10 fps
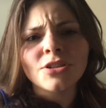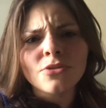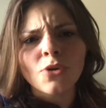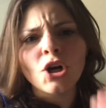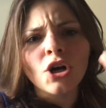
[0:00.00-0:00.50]

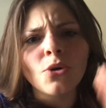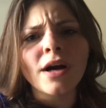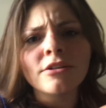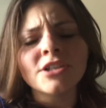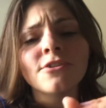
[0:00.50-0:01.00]
No,
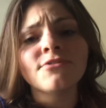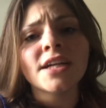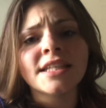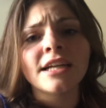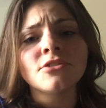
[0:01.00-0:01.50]
go out there and
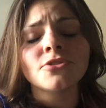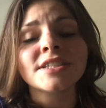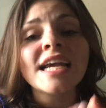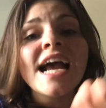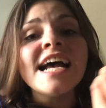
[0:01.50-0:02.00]
find the answers.